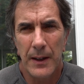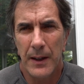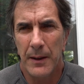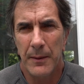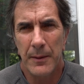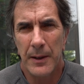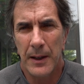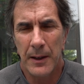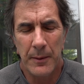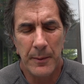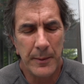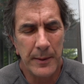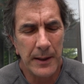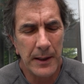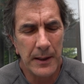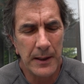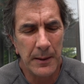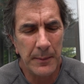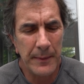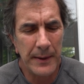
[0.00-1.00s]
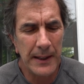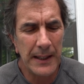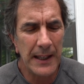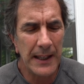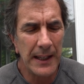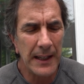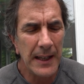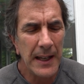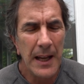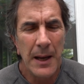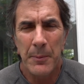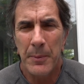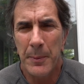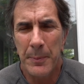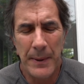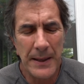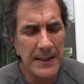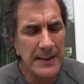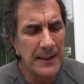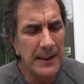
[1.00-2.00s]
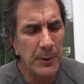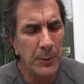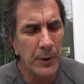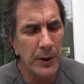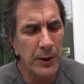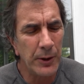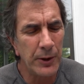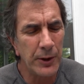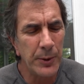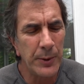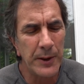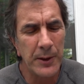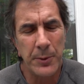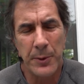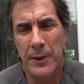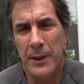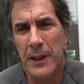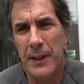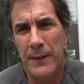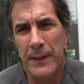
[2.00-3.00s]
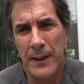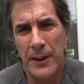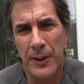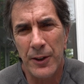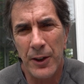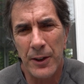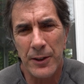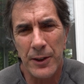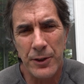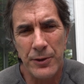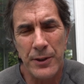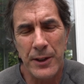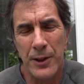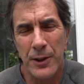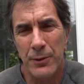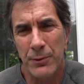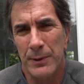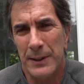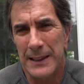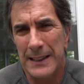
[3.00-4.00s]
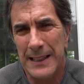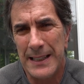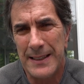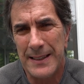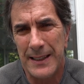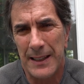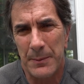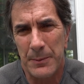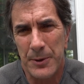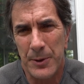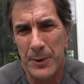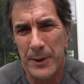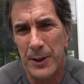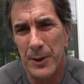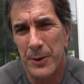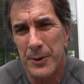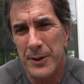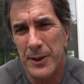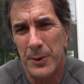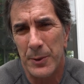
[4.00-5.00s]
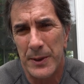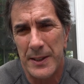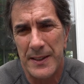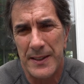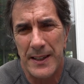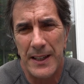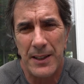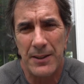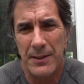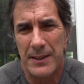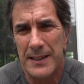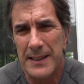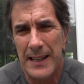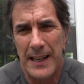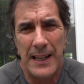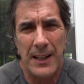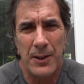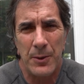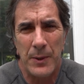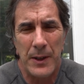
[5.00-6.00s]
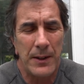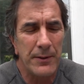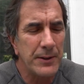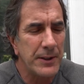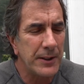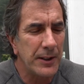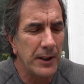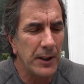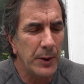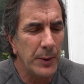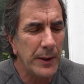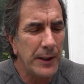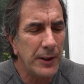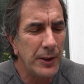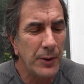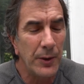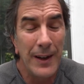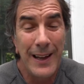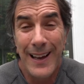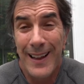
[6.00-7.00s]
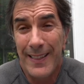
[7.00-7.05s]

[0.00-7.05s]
I'm, I don't, I'm, not, I'm not getting it. But basically what you're doing is when you're giving the dog the treat, you're releasing him. So he goes into a sit or a stand or whatever he's going to go into.